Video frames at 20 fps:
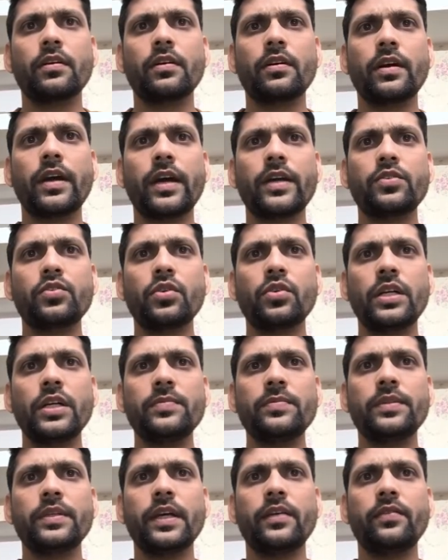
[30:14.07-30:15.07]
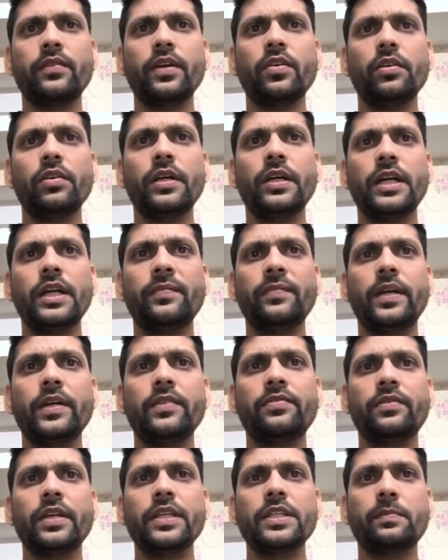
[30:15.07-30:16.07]
actual trips, and we got the trip
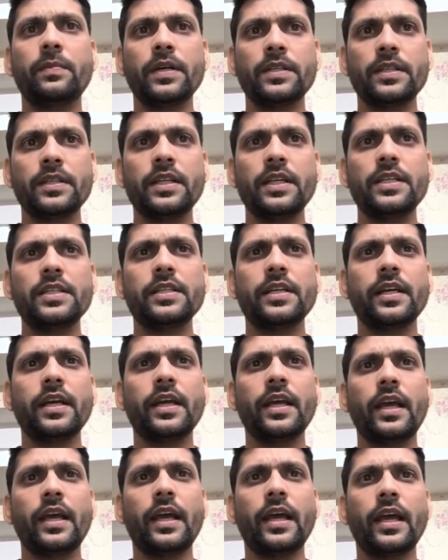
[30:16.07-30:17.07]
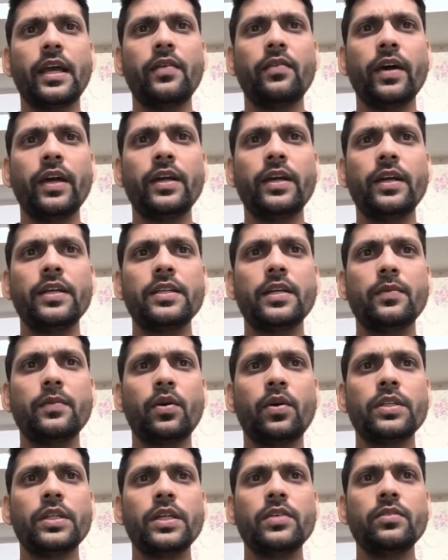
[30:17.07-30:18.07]
difference percentage, and when it is in
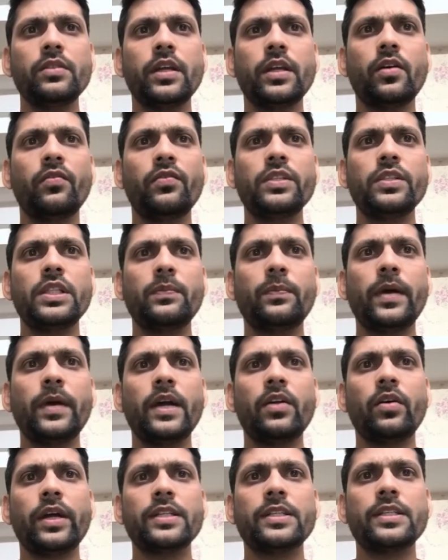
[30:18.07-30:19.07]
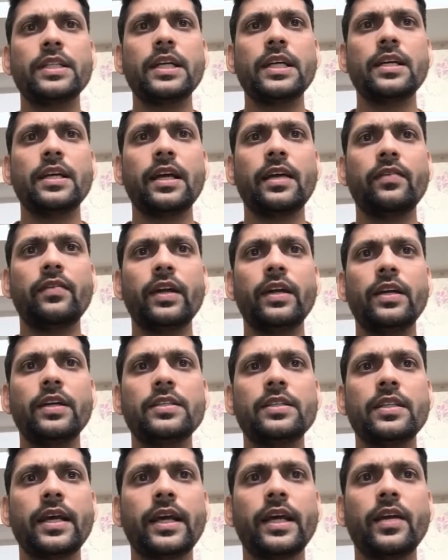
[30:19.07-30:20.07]
positive then obviously met or exceeded, and when it is
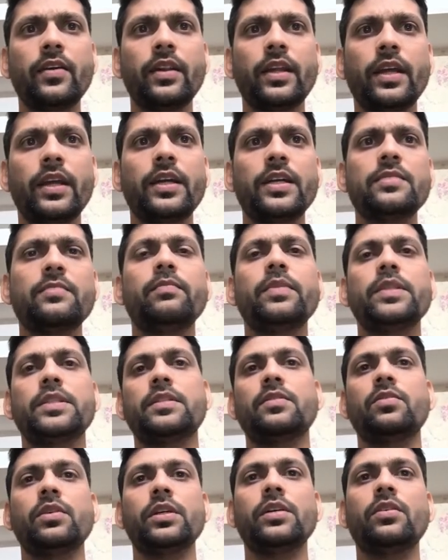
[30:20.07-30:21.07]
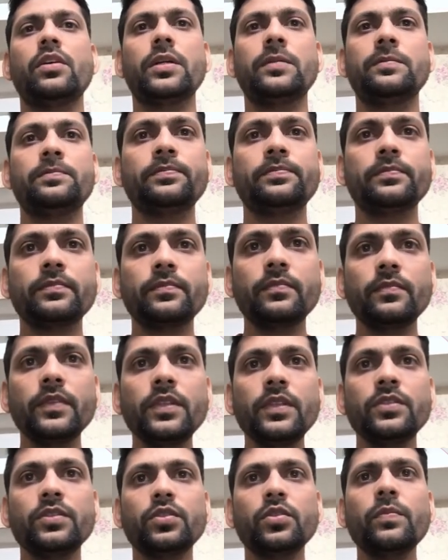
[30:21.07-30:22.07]
negative then it is missed. Okay, got it.
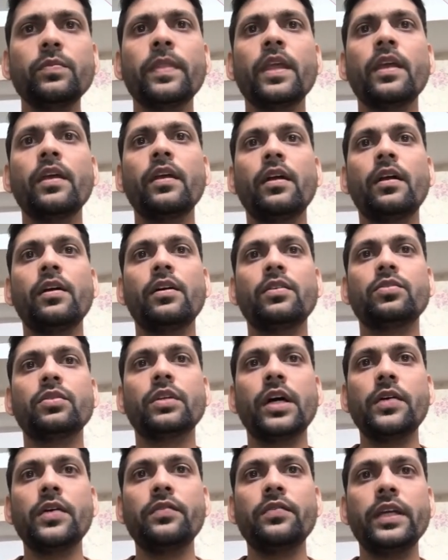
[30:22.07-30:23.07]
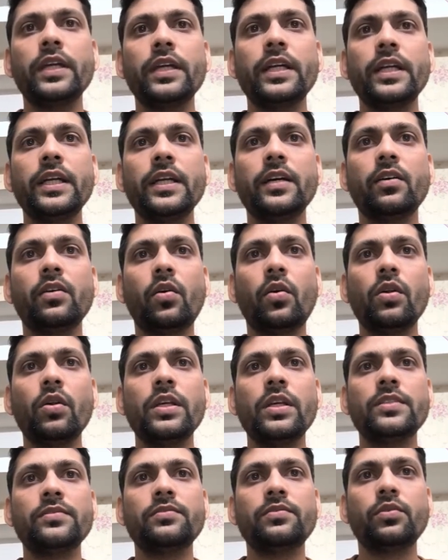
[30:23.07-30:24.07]
So now we need all
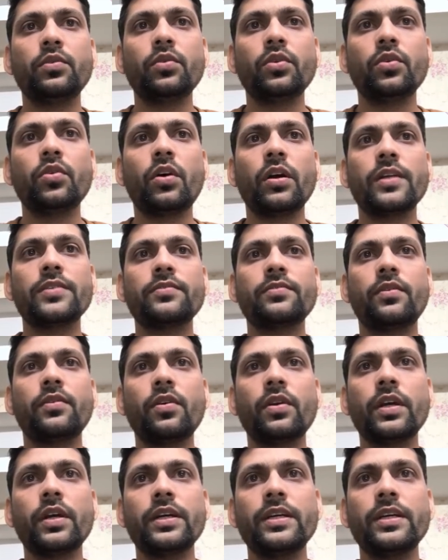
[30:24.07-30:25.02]
these four columns for